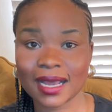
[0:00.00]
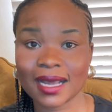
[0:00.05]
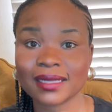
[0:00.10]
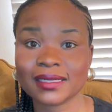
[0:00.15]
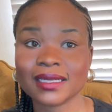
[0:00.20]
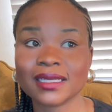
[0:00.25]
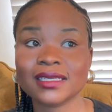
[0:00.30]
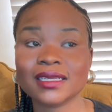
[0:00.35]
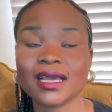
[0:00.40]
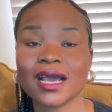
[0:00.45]

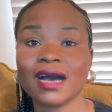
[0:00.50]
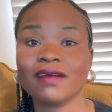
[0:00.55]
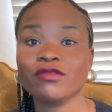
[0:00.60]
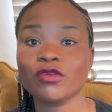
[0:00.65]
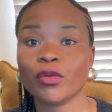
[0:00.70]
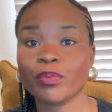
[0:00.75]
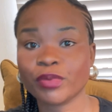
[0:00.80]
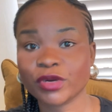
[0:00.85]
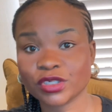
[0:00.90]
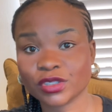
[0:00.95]
and then they
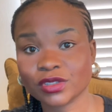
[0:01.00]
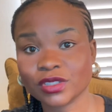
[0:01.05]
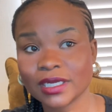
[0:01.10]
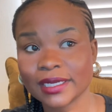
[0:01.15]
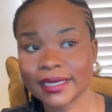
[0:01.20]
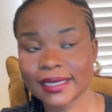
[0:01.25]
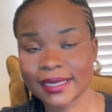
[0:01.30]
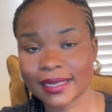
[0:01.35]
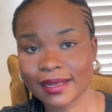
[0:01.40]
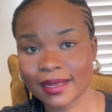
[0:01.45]
have
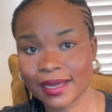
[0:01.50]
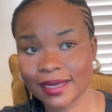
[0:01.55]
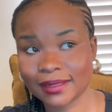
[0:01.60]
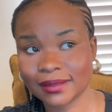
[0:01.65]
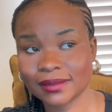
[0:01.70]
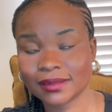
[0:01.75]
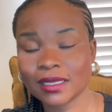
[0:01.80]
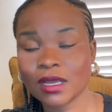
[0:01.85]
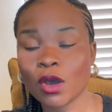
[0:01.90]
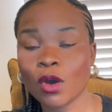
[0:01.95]
operational
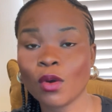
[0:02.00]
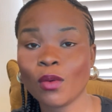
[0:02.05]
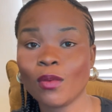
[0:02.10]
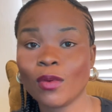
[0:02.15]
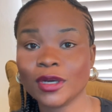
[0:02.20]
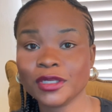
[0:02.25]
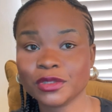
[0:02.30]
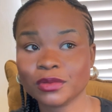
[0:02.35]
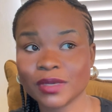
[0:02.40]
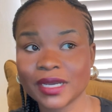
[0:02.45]
airlines.
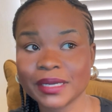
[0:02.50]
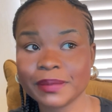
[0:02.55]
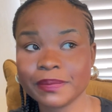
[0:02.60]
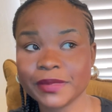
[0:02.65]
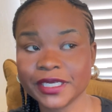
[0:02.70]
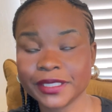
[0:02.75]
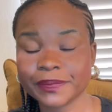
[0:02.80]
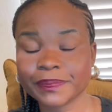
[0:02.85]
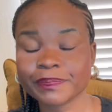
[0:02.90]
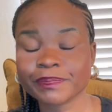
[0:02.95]
What do I
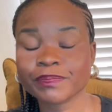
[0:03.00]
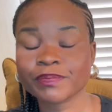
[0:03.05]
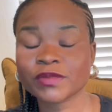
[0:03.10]
mean?